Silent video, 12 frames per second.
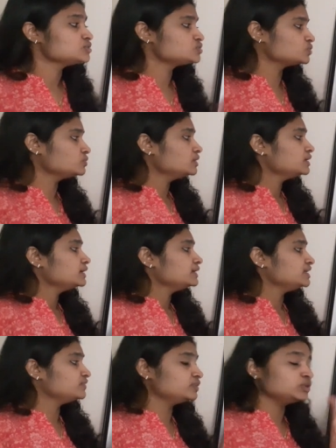So
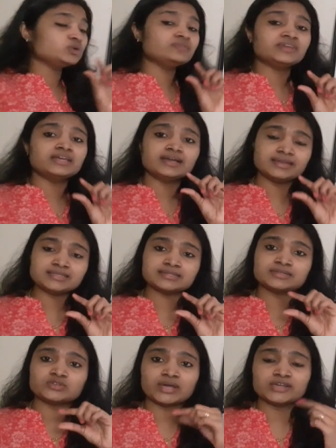even though VI
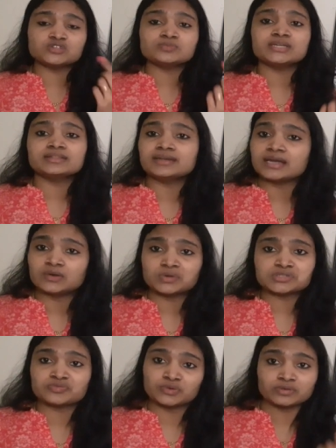is trying to make the diode
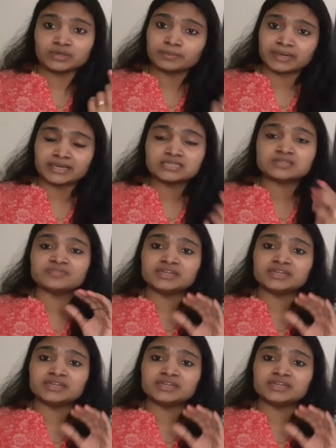as forward bias,